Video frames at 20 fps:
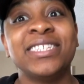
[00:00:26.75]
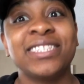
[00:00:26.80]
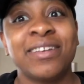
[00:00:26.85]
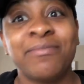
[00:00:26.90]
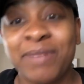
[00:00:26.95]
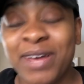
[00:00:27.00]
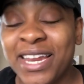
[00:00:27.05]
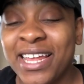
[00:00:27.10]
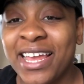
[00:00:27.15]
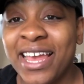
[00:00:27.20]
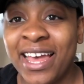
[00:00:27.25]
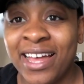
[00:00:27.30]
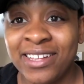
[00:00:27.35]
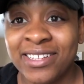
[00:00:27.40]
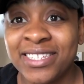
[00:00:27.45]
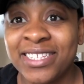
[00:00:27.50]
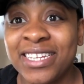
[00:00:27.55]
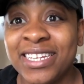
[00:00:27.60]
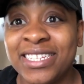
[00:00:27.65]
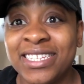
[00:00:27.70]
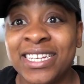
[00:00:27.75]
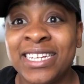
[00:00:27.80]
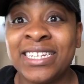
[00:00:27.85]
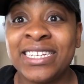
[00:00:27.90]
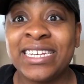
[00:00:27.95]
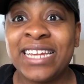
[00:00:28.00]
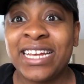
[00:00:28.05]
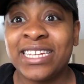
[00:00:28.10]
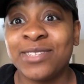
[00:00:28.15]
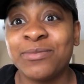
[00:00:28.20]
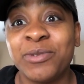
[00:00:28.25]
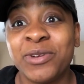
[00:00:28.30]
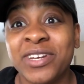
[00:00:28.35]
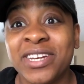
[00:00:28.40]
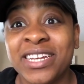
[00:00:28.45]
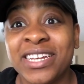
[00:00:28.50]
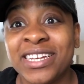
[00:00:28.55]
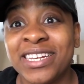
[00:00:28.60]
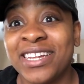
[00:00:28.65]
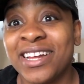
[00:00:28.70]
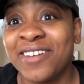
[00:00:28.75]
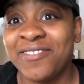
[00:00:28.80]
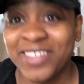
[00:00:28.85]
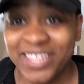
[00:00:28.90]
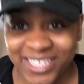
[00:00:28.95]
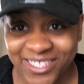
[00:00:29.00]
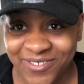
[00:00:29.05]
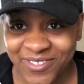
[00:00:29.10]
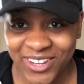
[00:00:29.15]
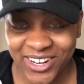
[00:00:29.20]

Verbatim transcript: somebody else is in desperate need of these